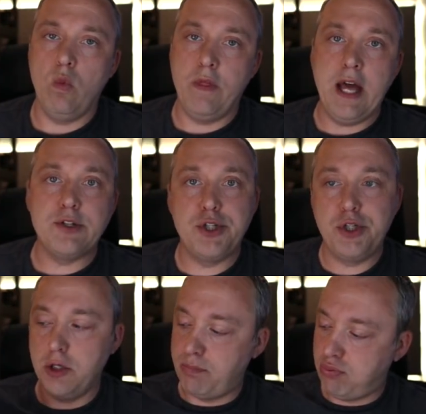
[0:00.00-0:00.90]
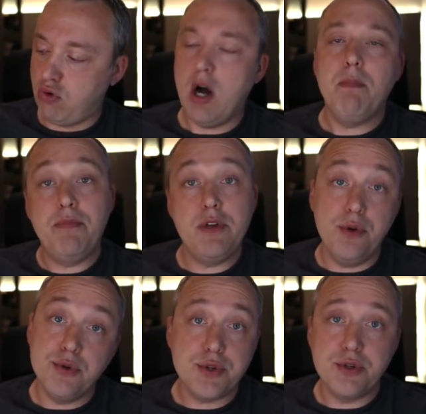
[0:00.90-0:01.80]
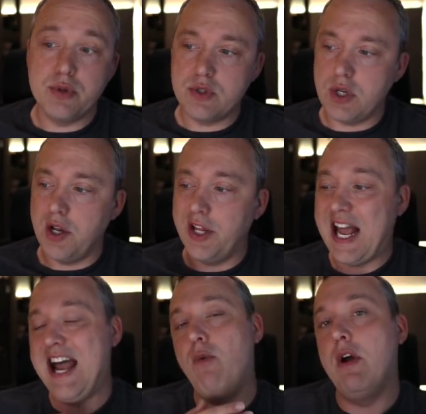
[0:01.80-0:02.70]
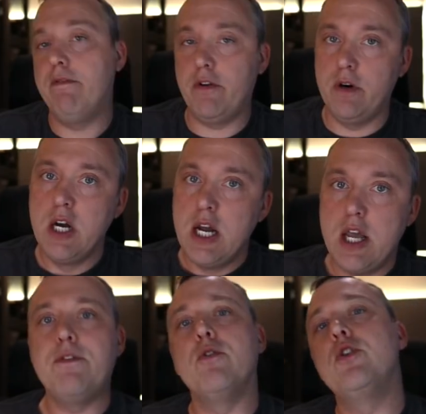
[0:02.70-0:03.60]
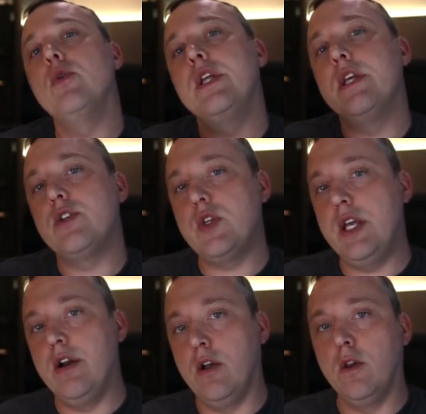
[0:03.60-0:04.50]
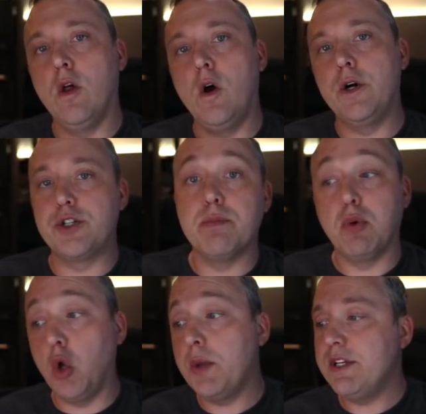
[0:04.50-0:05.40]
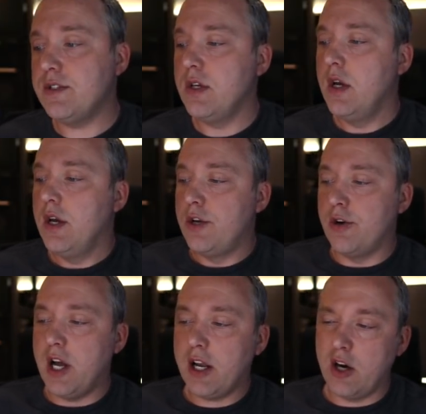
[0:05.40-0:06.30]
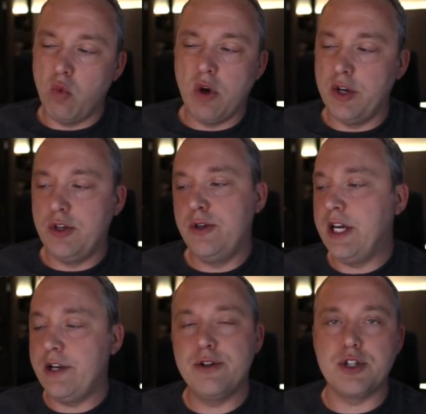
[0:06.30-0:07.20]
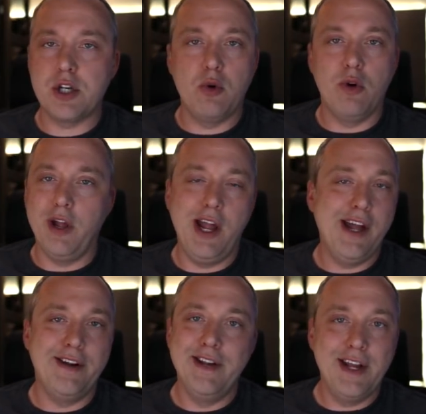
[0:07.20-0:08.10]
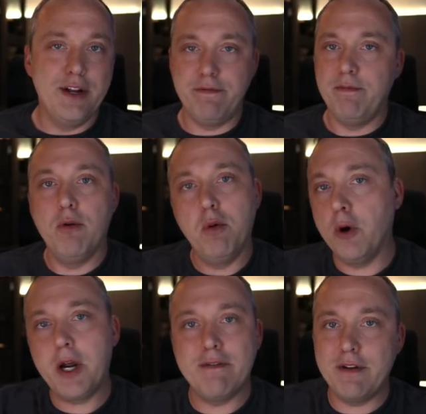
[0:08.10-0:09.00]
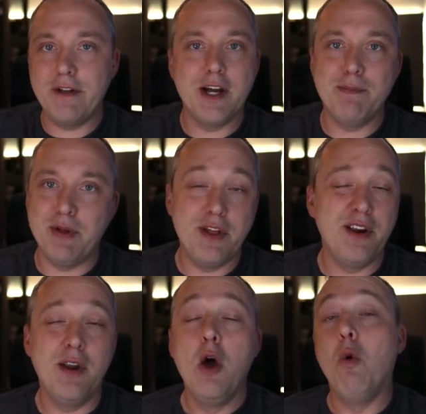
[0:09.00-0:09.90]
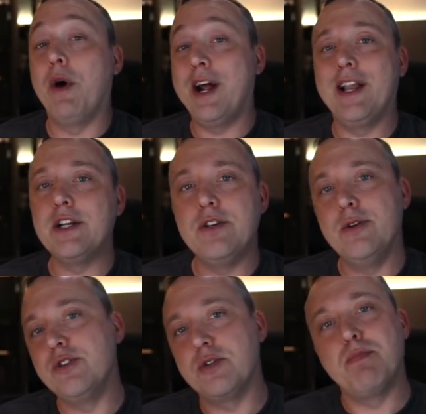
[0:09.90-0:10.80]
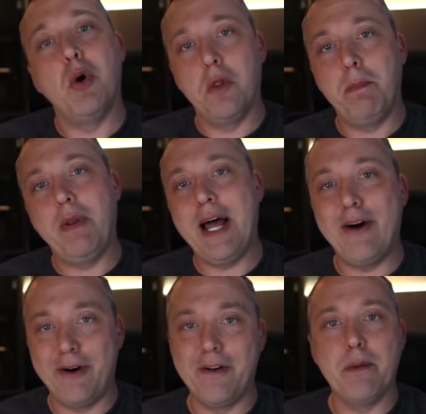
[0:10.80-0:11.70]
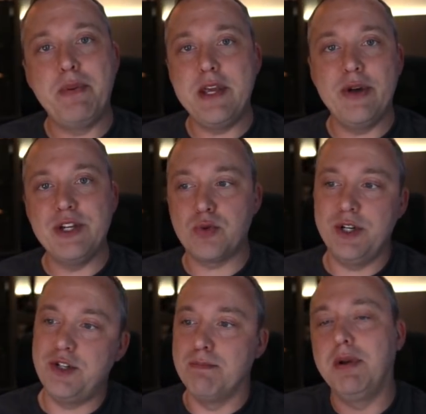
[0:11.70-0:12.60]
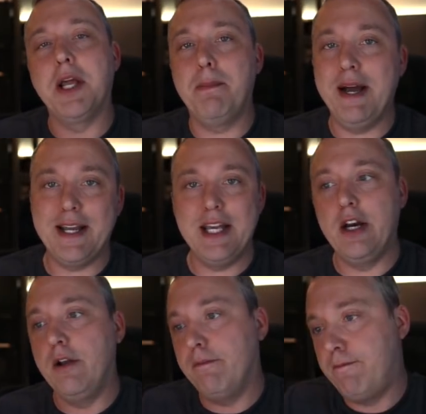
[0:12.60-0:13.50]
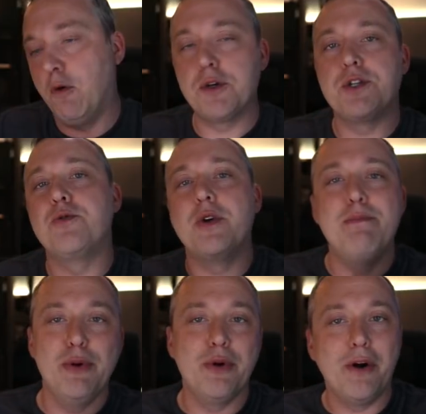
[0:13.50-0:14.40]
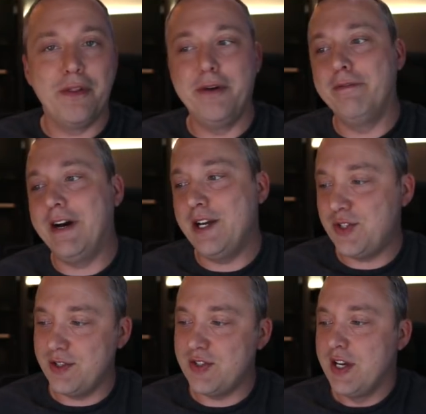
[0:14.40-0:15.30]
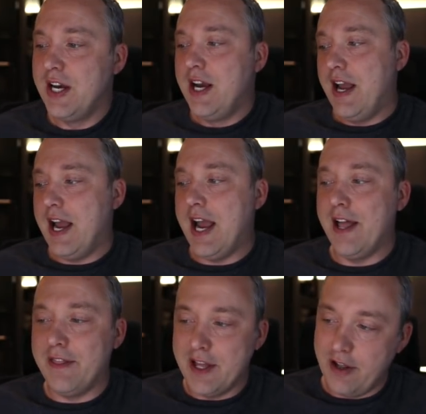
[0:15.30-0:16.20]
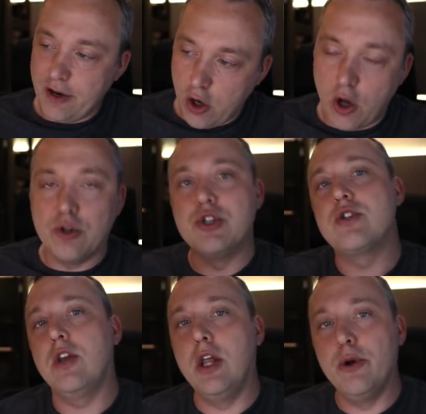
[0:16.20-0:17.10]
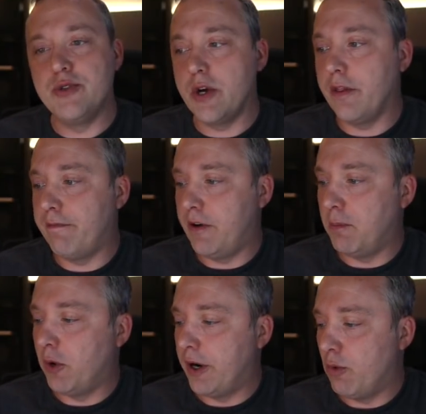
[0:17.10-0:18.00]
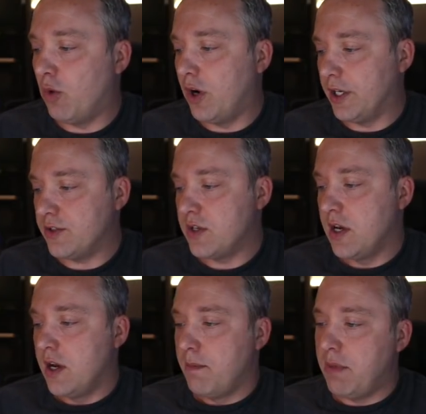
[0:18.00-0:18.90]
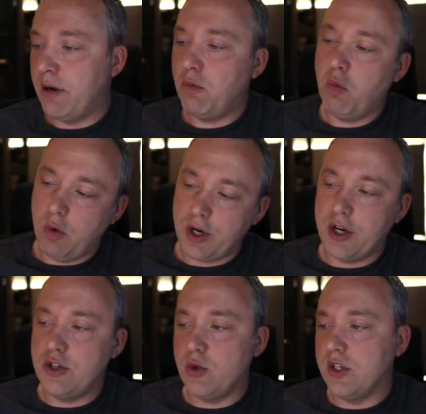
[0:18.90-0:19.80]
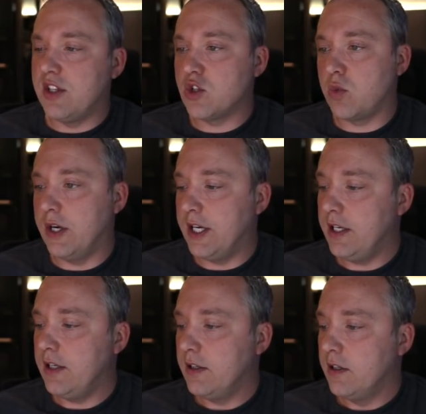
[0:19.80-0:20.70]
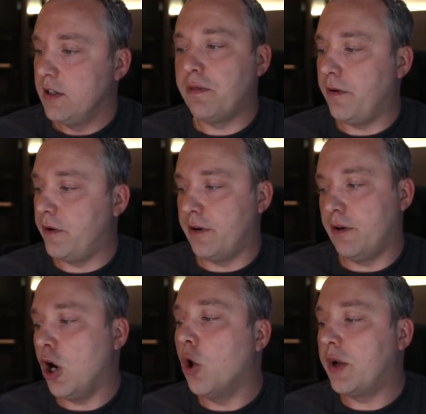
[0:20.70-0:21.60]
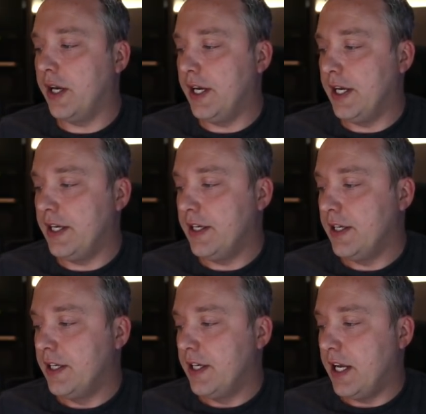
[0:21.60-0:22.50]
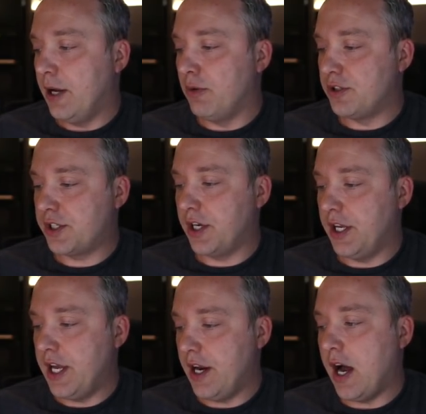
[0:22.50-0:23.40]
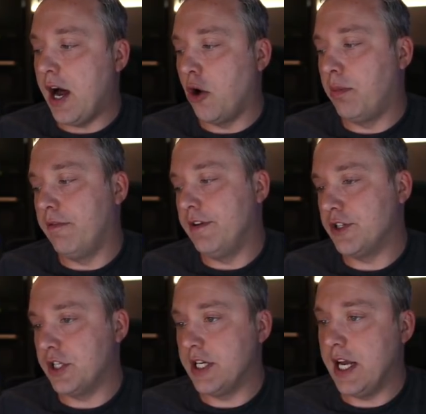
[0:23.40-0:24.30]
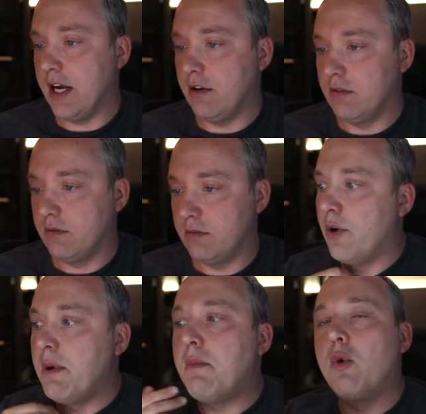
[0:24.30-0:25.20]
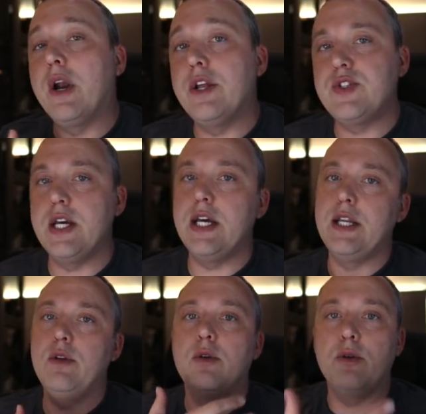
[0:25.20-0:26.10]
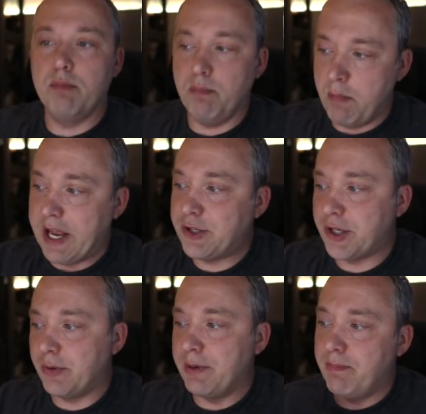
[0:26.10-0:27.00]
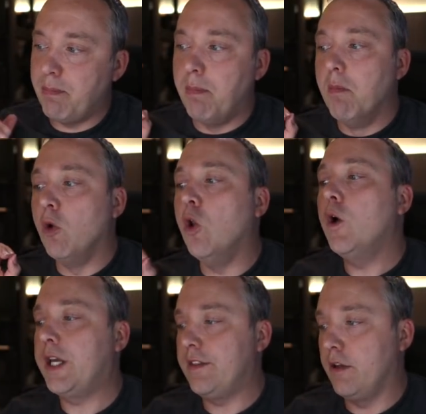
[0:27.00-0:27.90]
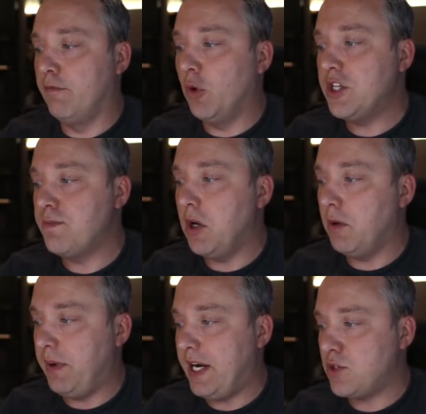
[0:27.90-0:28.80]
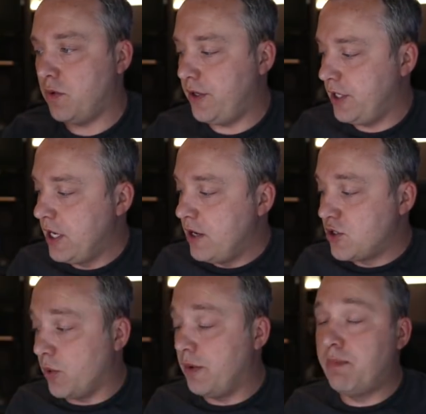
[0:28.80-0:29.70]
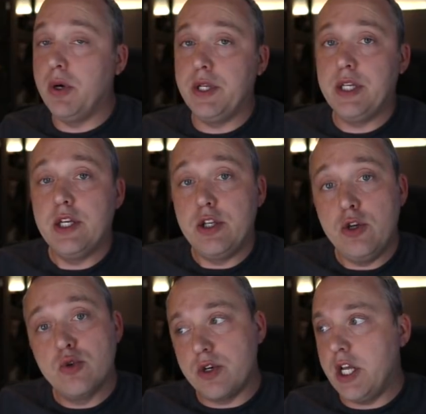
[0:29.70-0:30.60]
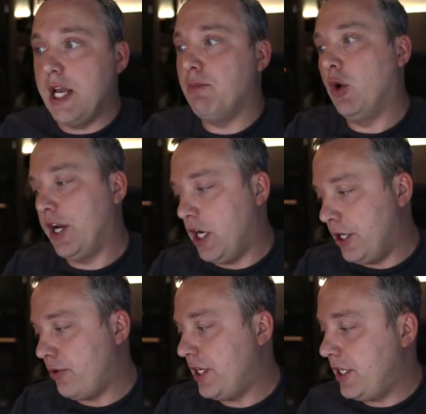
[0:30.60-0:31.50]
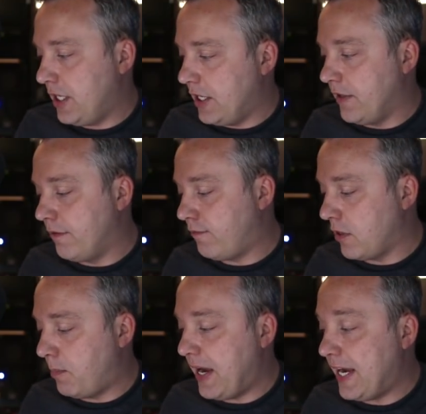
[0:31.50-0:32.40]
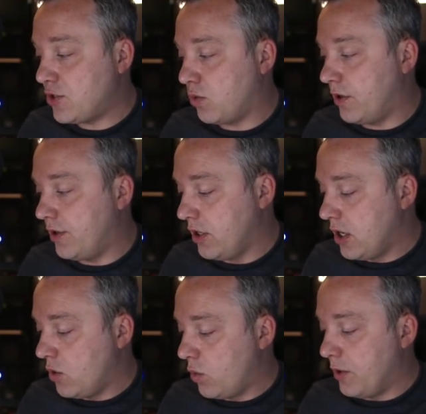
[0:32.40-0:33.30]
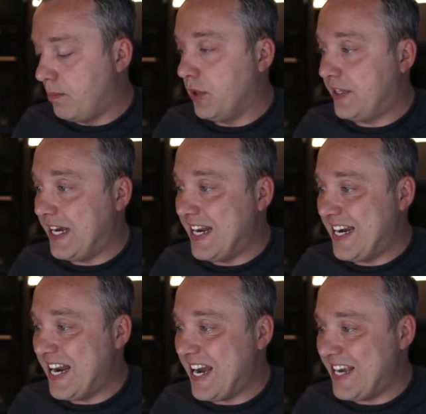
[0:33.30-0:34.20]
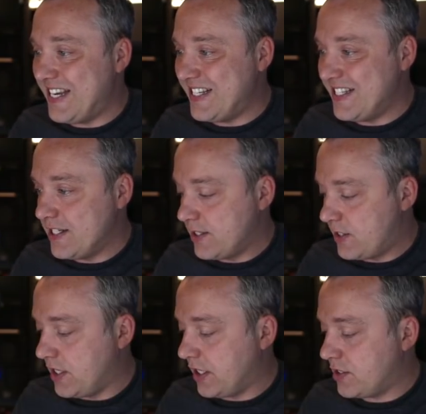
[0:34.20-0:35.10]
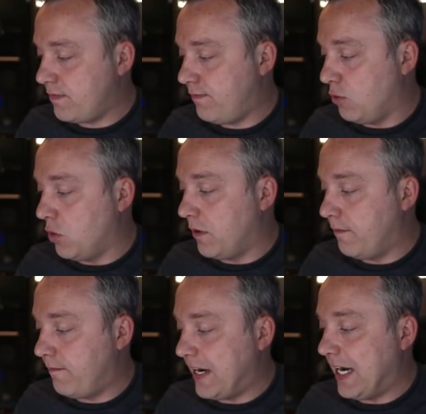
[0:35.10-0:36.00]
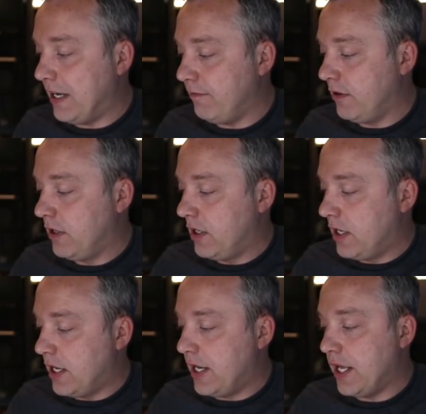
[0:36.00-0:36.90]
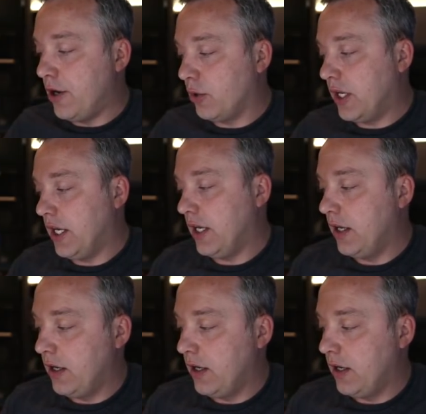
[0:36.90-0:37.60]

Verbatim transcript: that should prompt the user to install it. However, if you're doing this in a large deployment, you're not going to want to do that. You're just going to want to head and hook everything up. And then what I like to do is just pull the power on the P O E switch and plug it back in, and it forces reboot all the devices. And then it all just loads all the firmware at once. But we're going to do it this way. Both are okay. And we're just going to hit auto provision now. Now, remember when I said, make sure we look at the voicemail password. So we would put username one hundred, and then for the password we would put that nine six four five and hit OK.